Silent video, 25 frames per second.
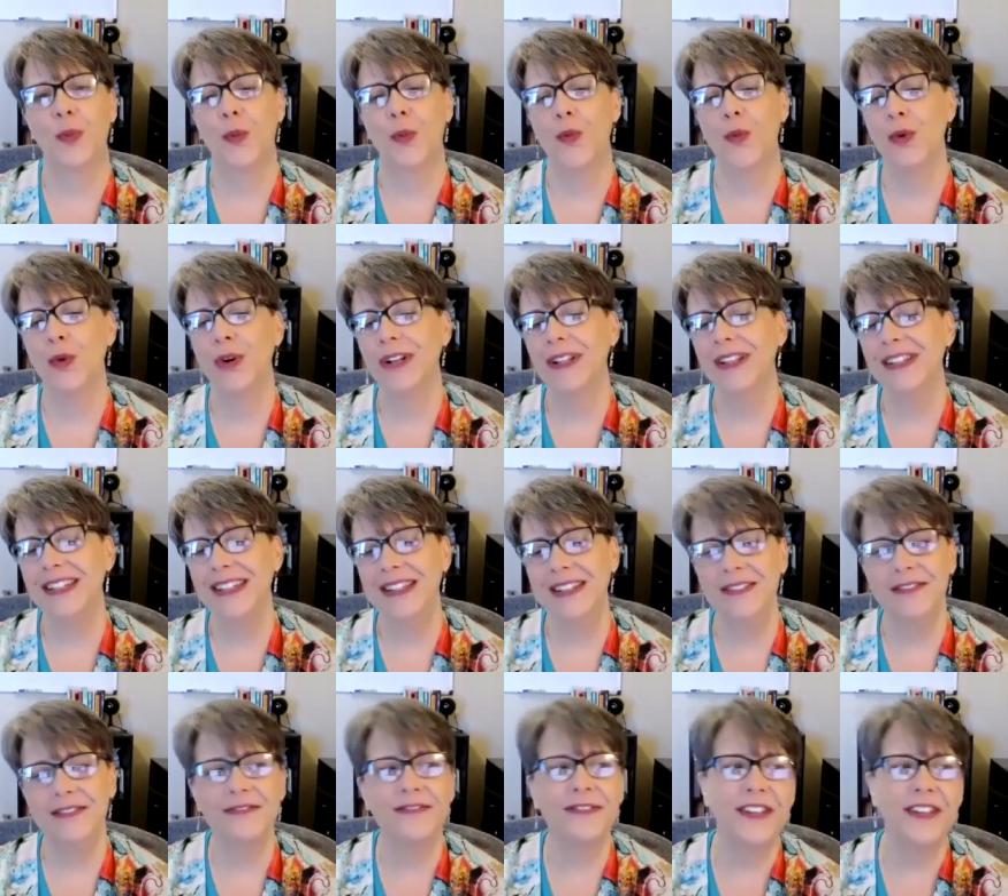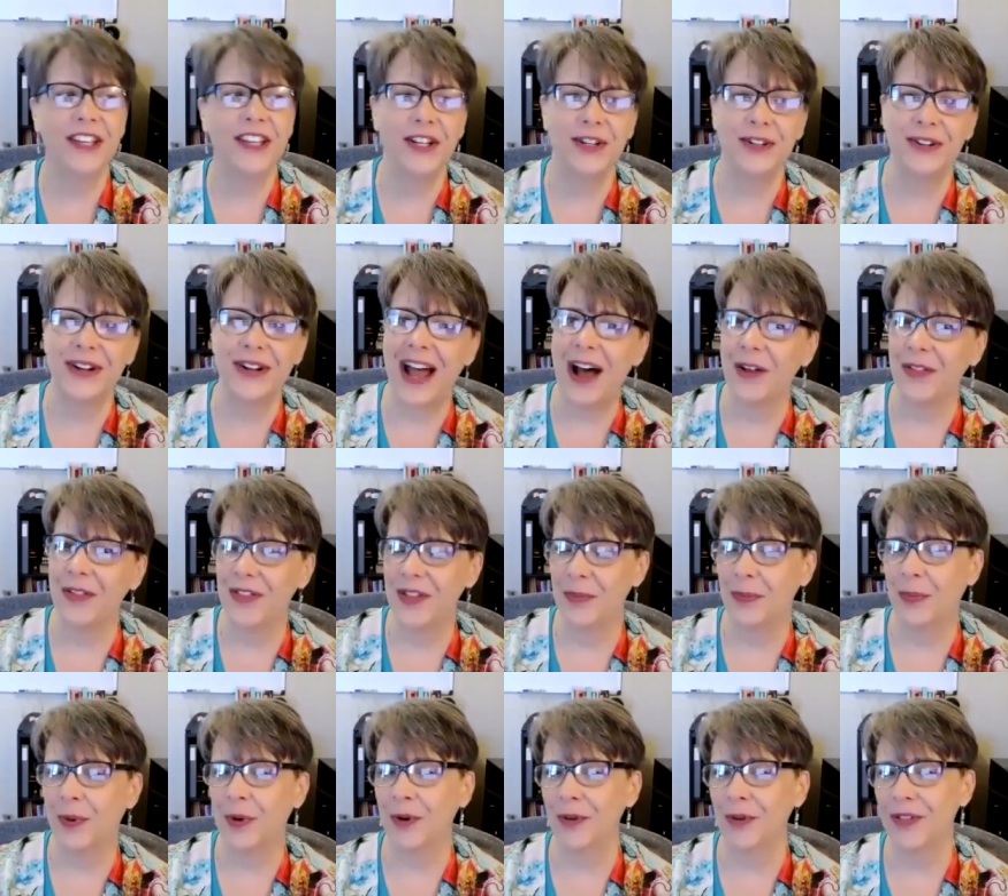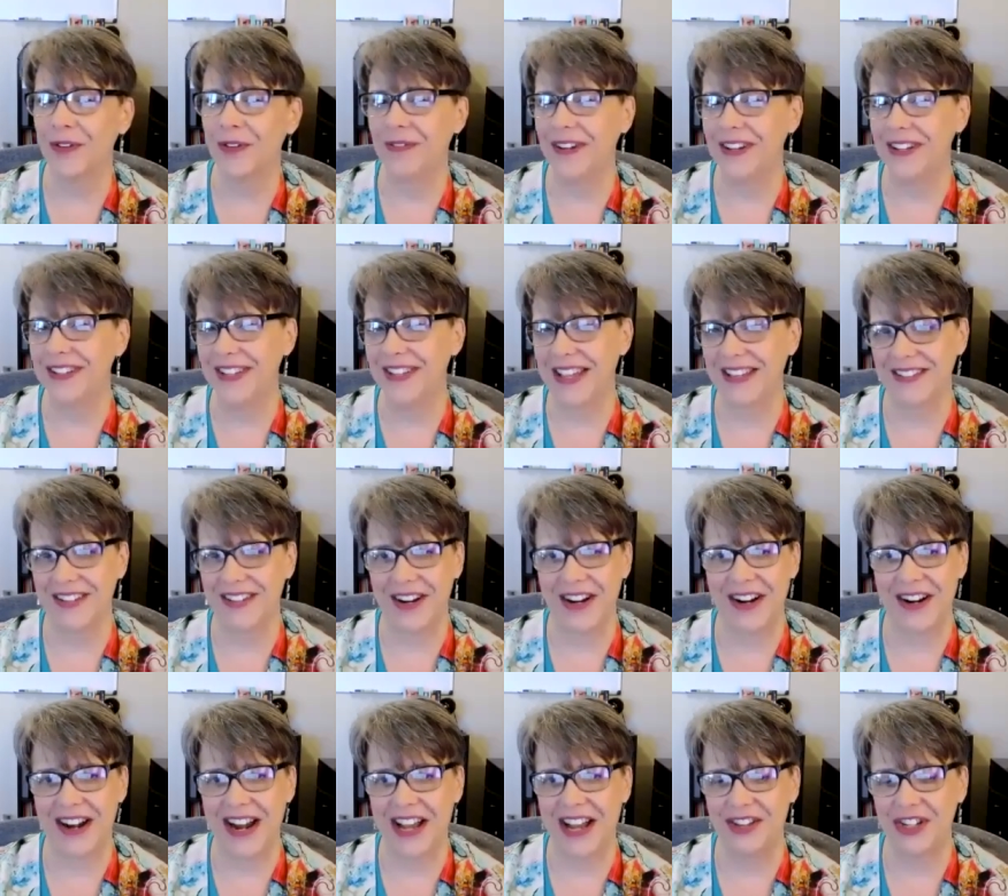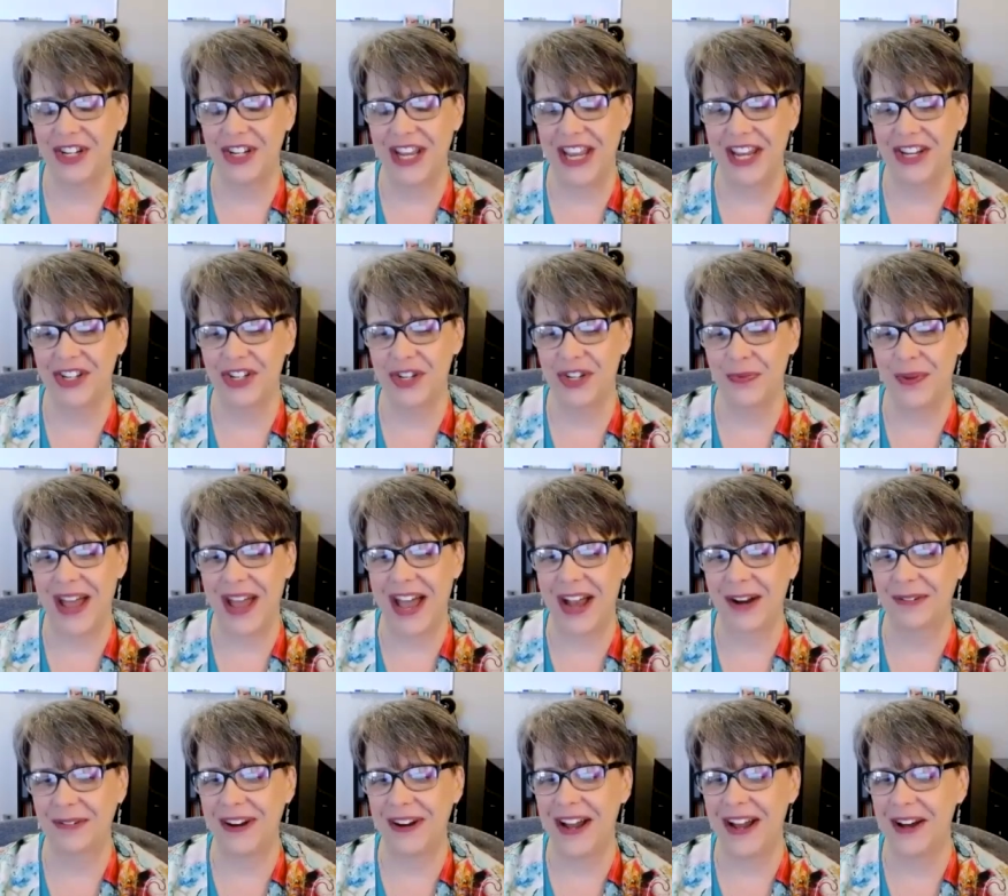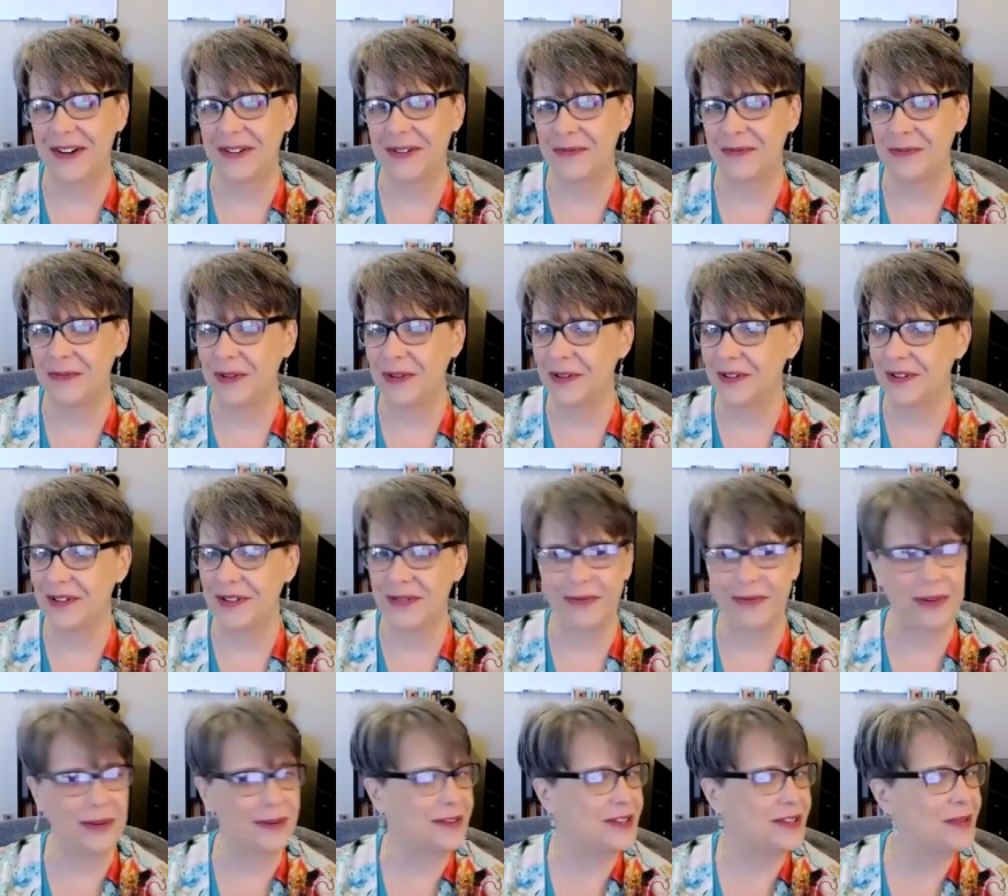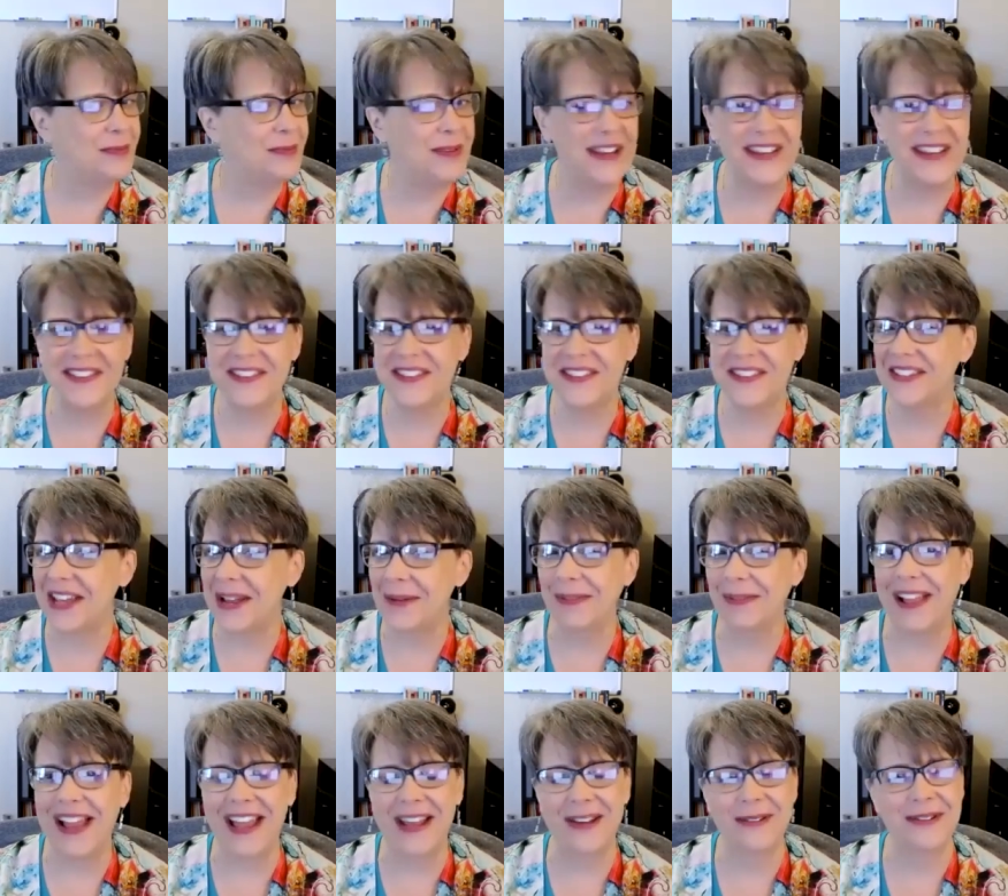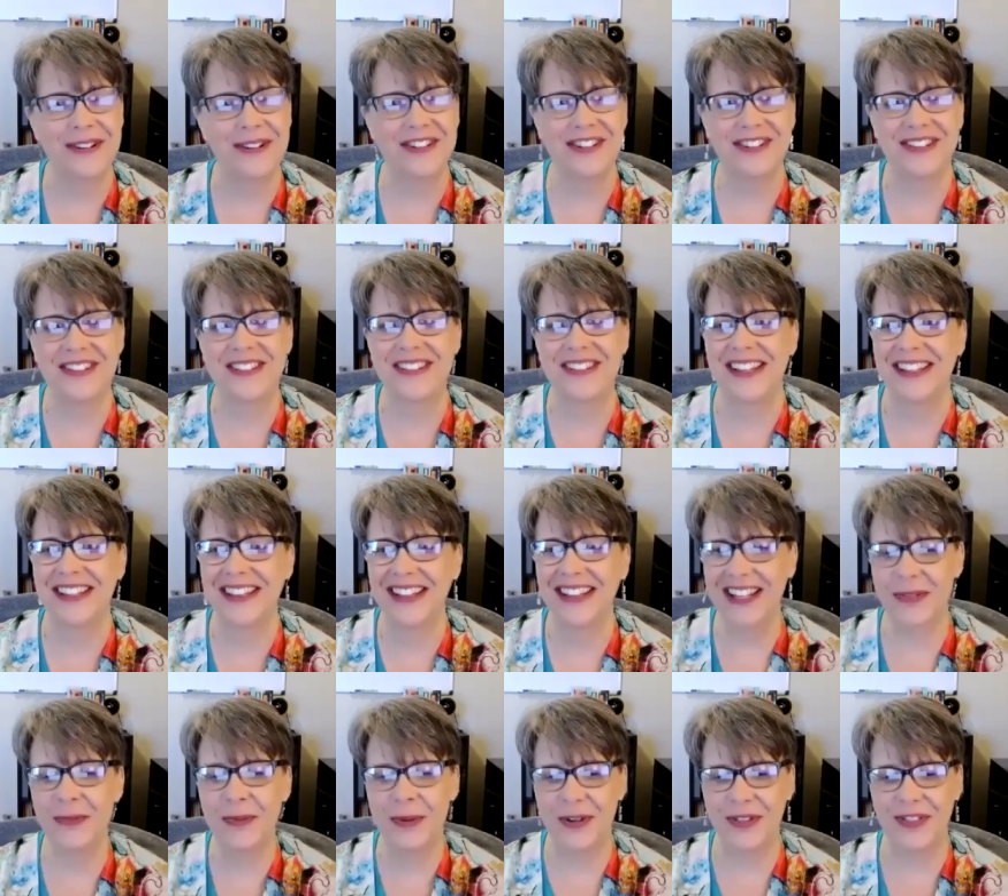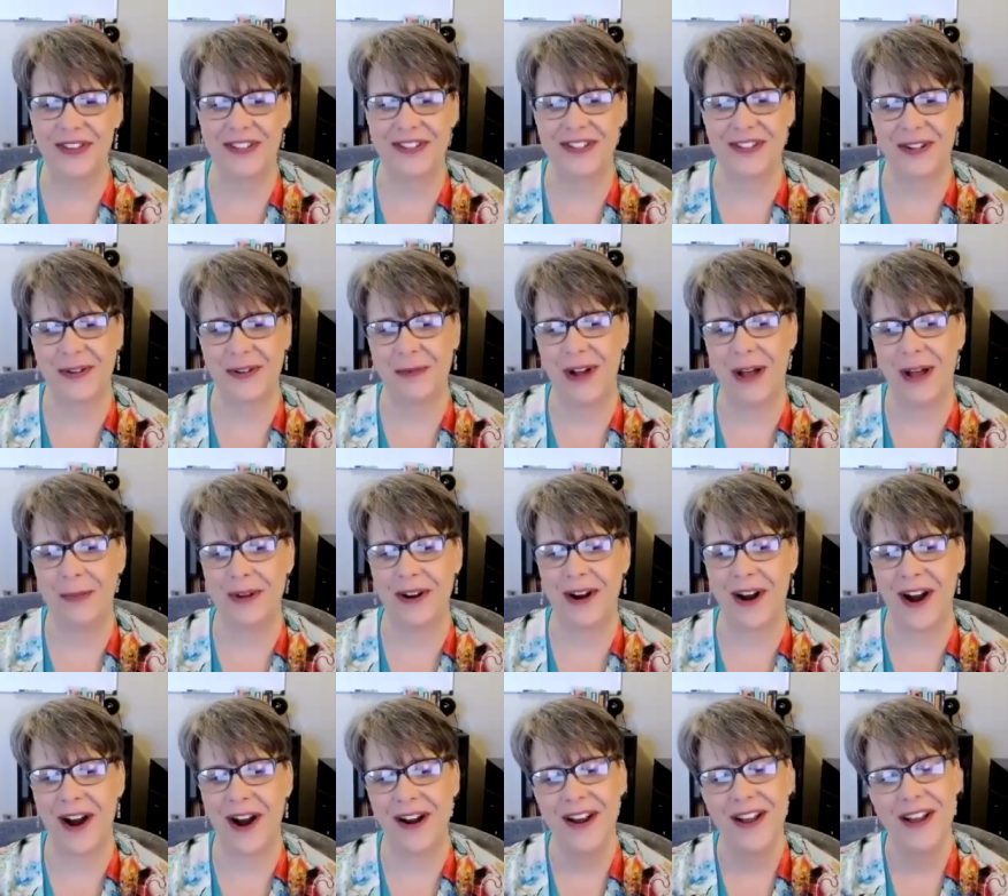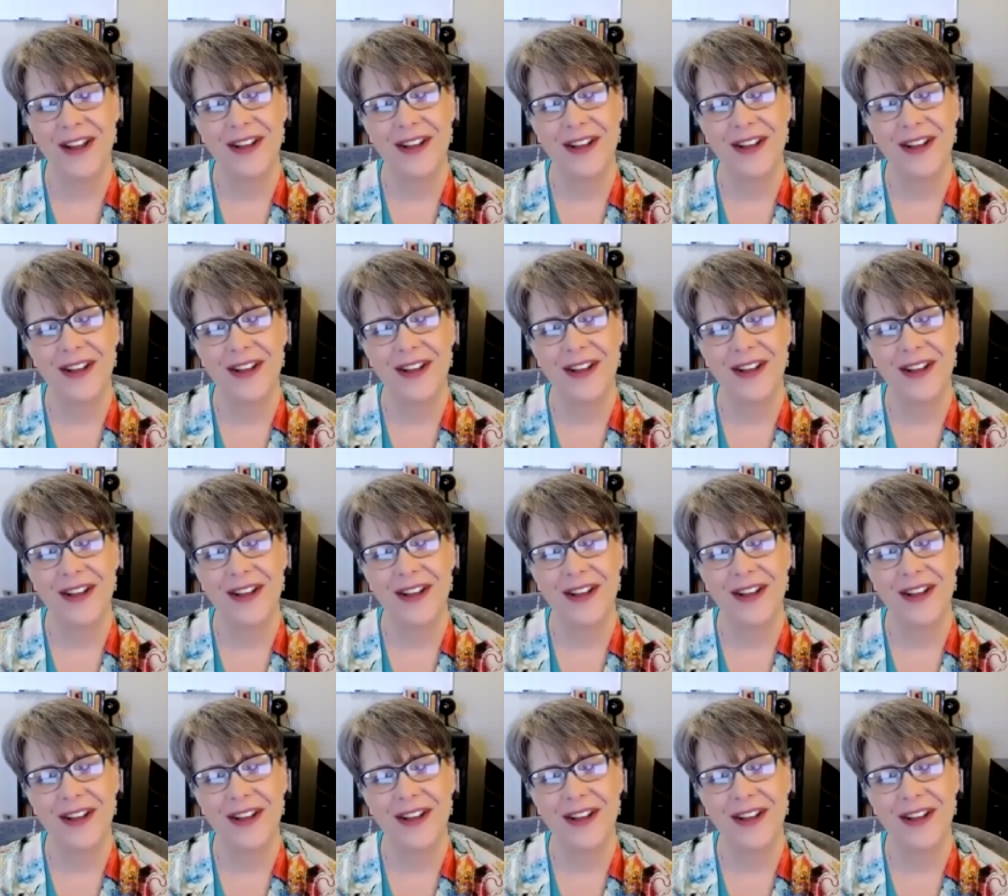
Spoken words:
really figured out that both of us, as our education background, we were speaking the same language and said, let's put this in a webinar.